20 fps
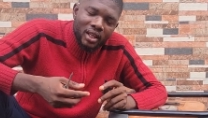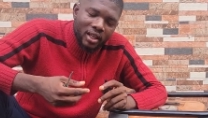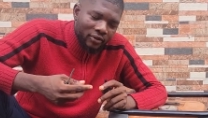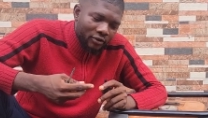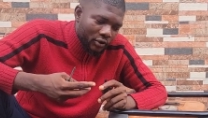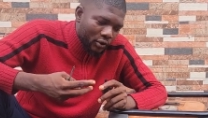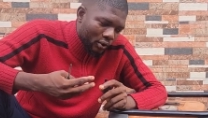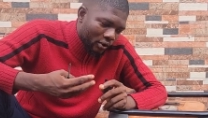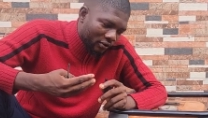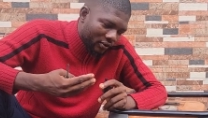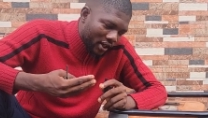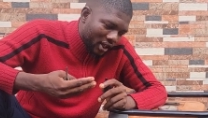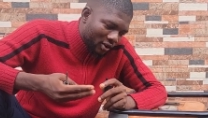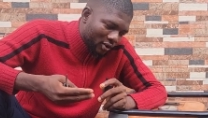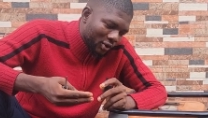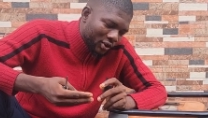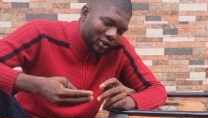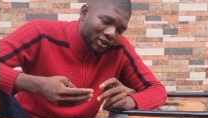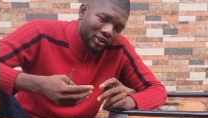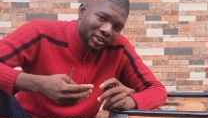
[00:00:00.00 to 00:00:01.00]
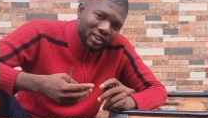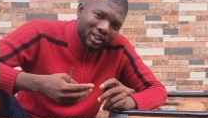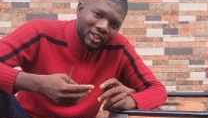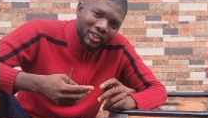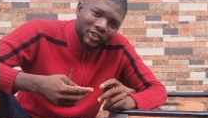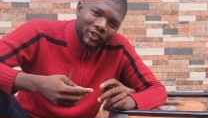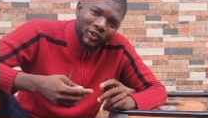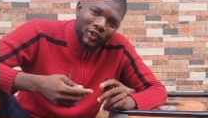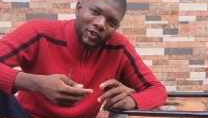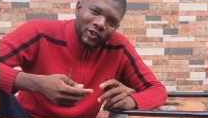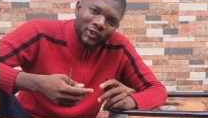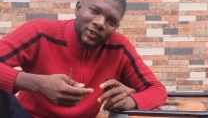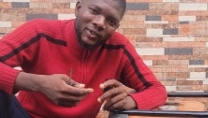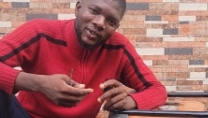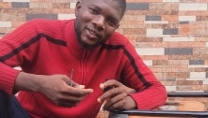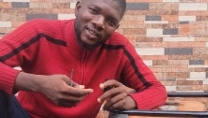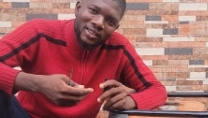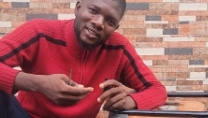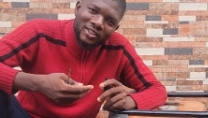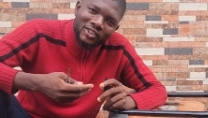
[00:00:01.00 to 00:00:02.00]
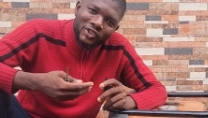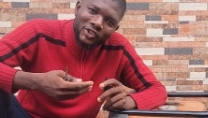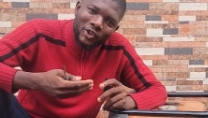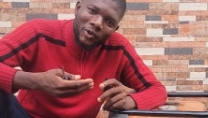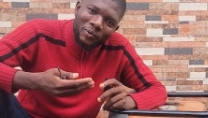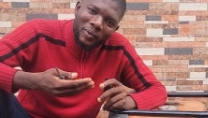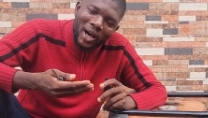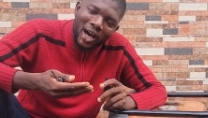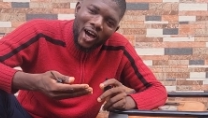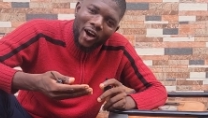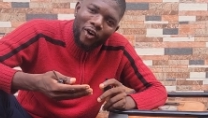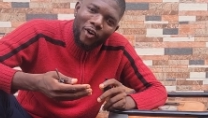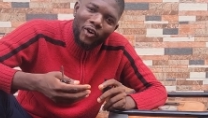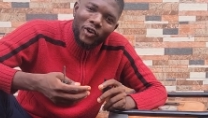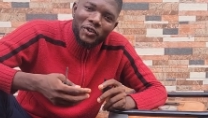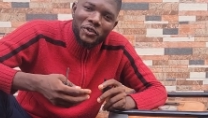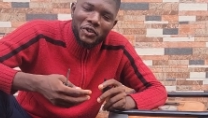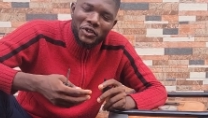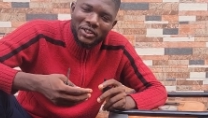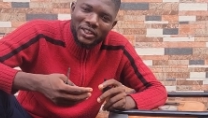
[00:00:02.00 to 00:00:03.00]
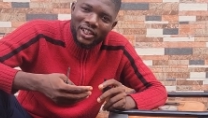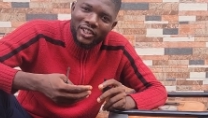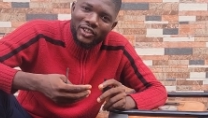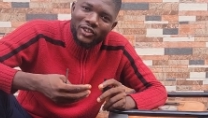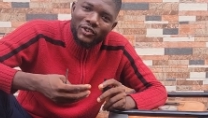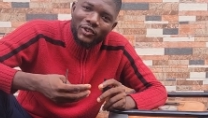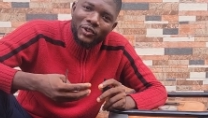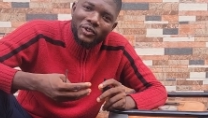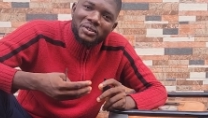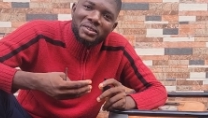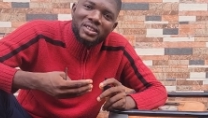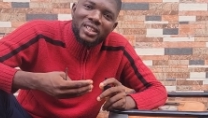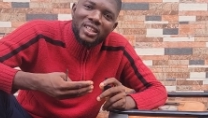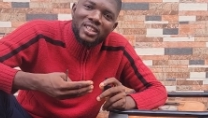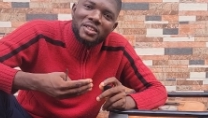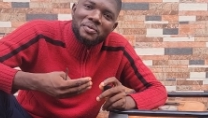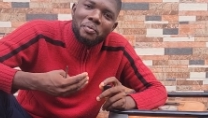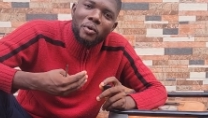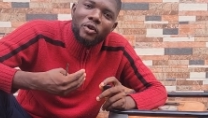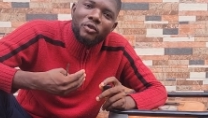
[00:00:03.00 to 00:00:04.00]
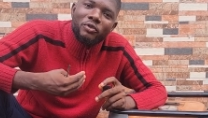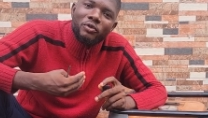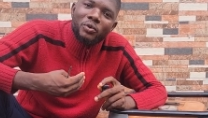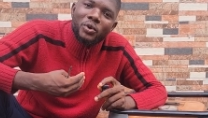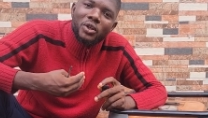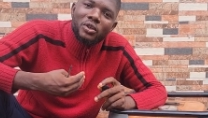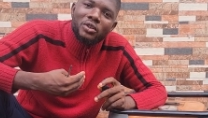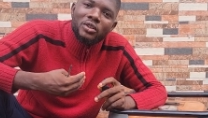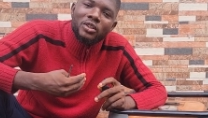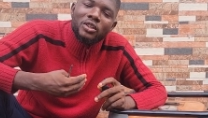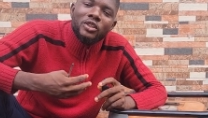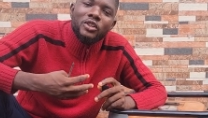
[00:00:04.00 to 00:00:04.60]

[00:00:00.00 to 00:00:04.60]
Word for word: If you overload your generator, somehow your generator takes more fuel